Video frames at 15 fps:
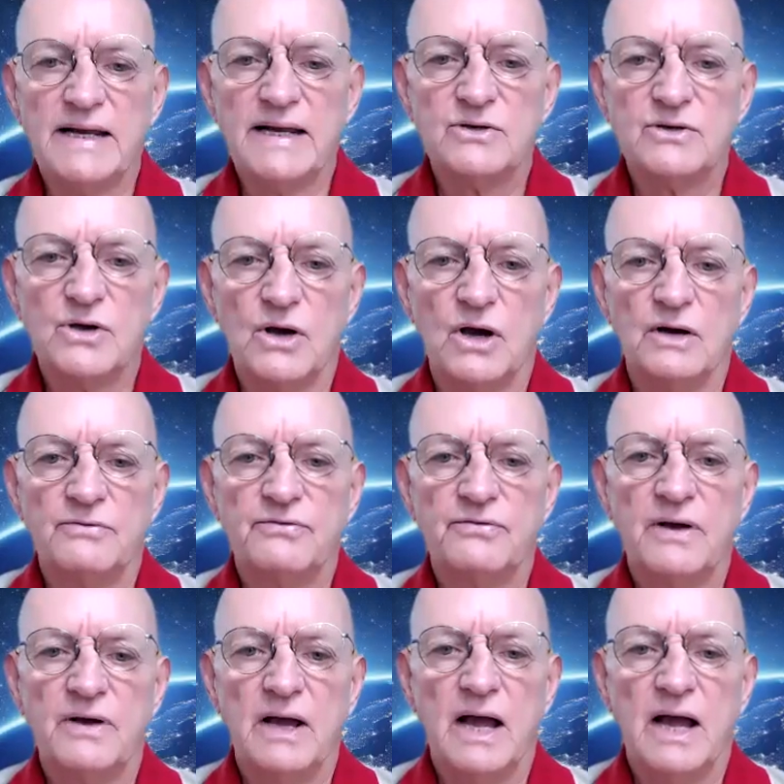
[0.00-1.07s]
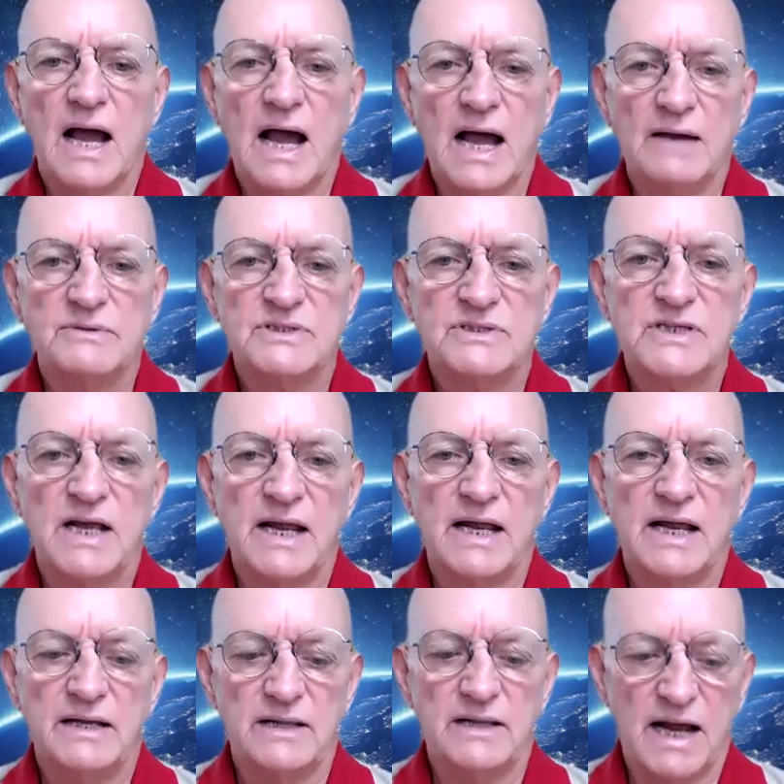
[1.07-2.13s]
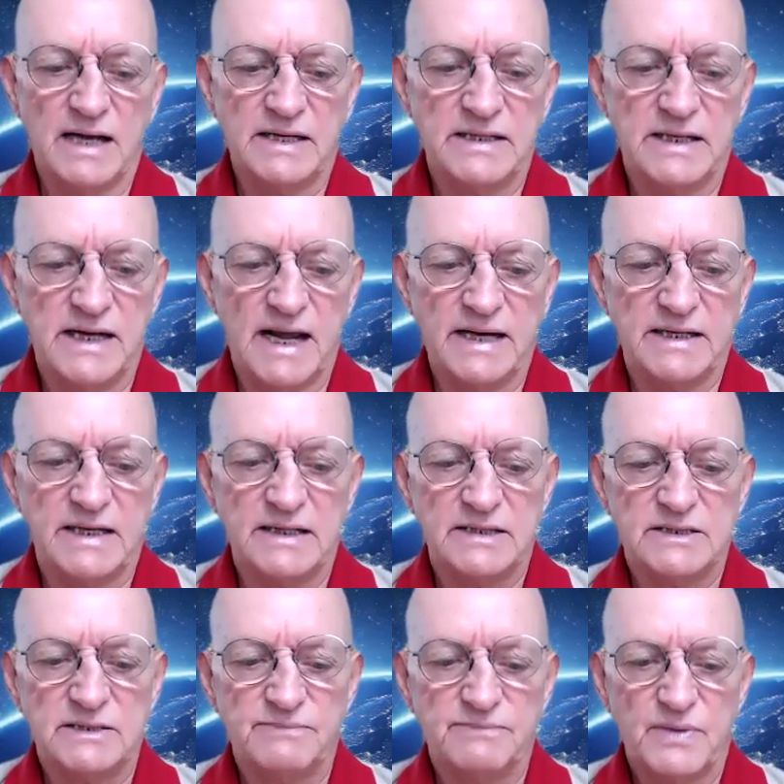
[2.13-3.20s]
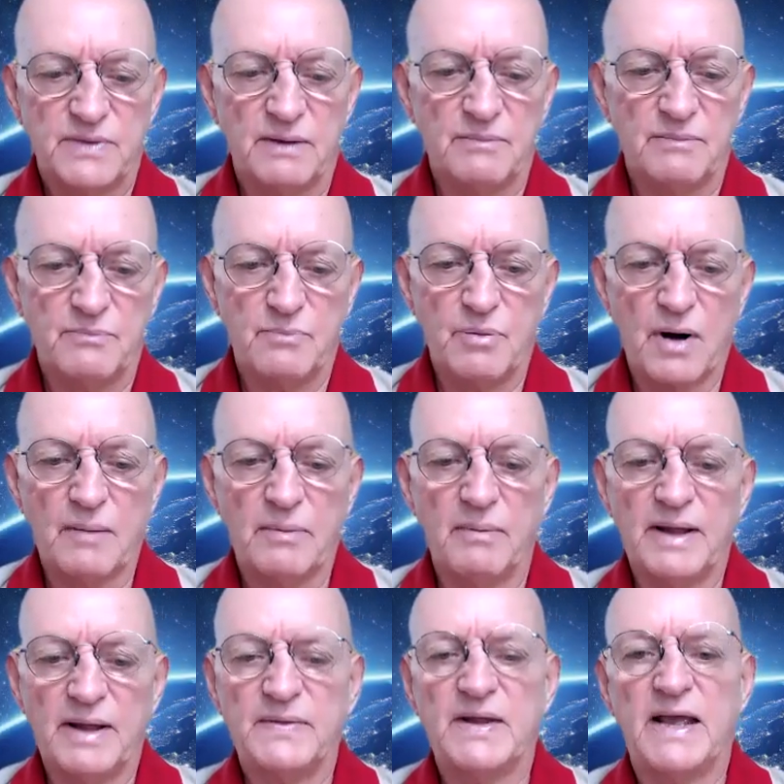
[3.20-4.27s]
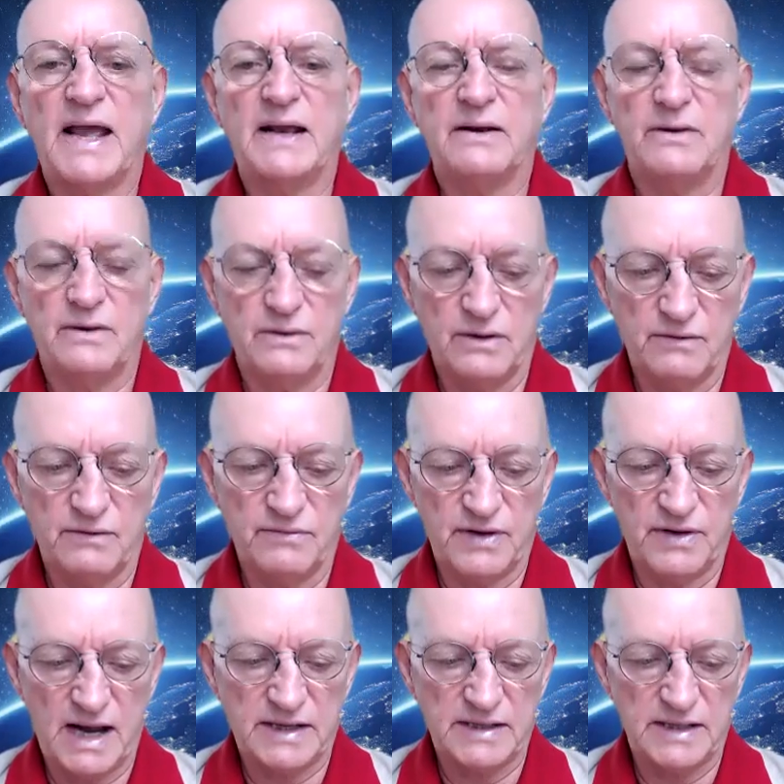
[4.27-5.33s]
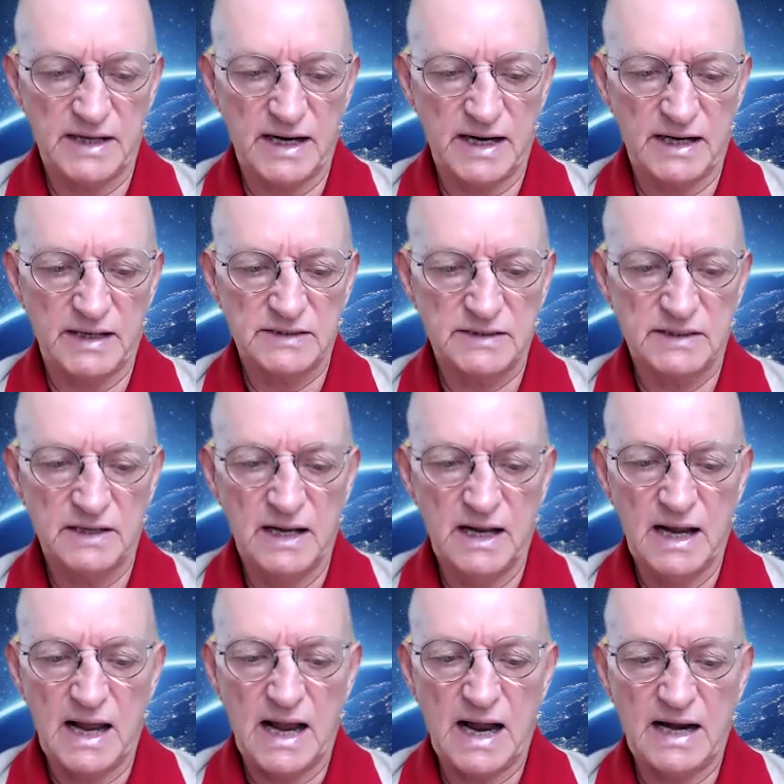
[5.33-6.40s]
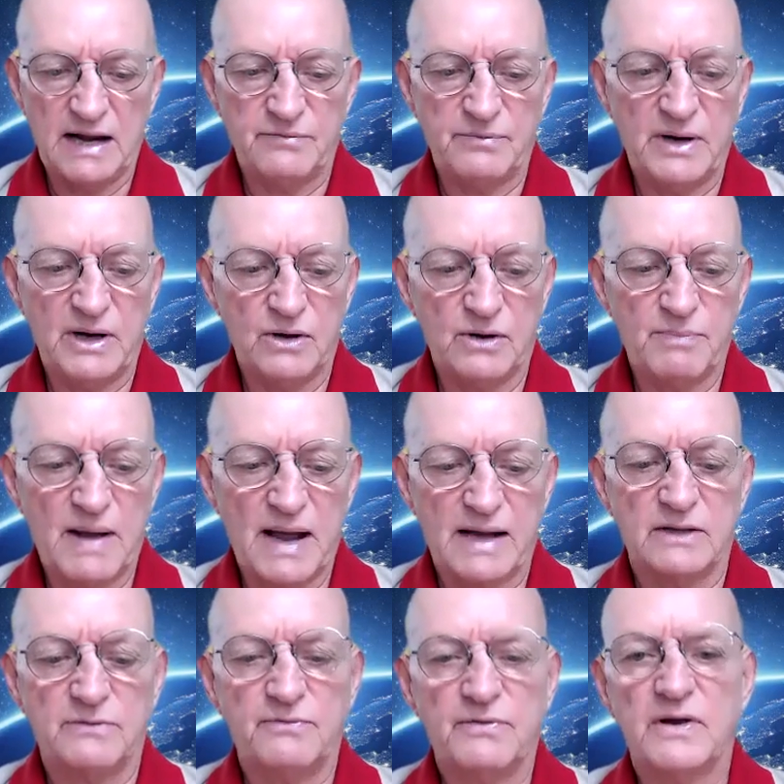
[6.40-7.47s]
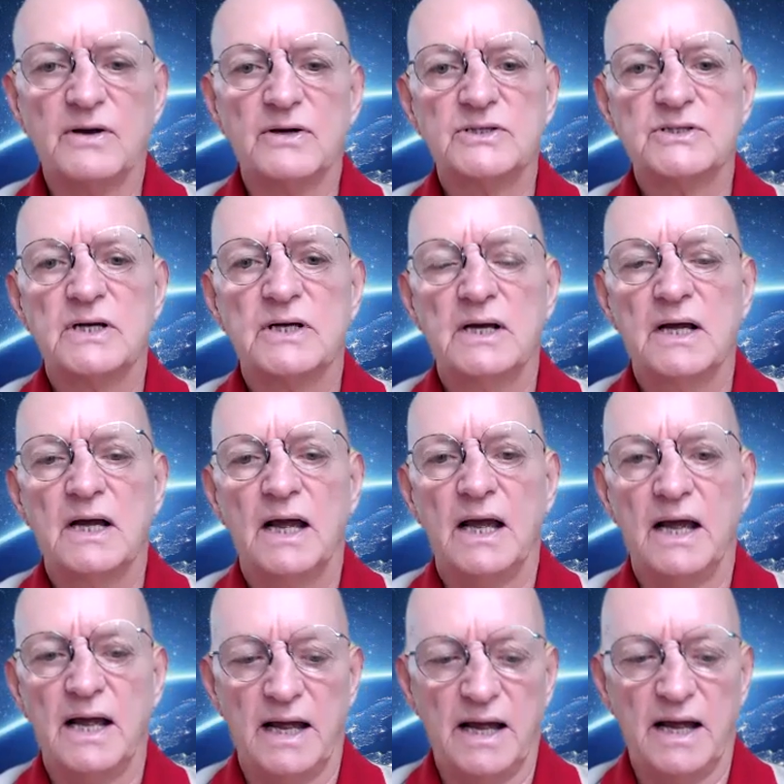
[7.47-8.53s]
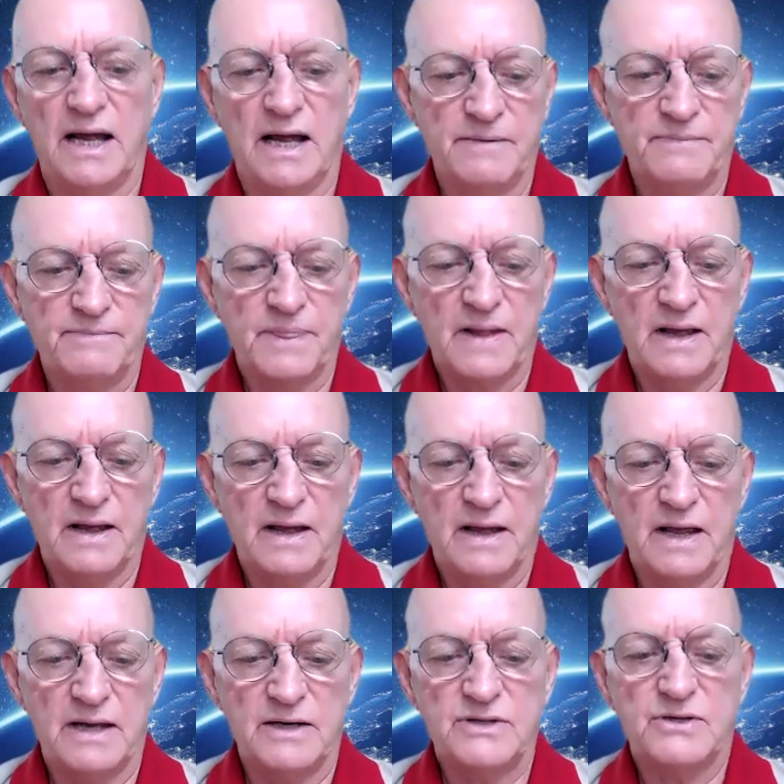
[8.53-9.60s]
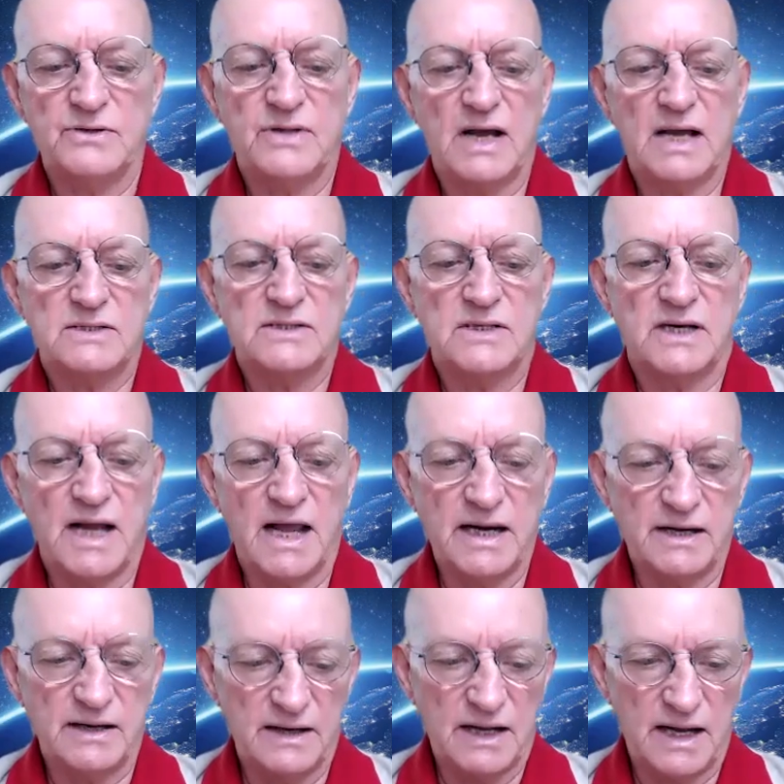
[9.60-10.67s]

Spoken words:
took off, I would say, in the 1980s, probably at the end of the 1980s. And if we look back at the figures, in 2008,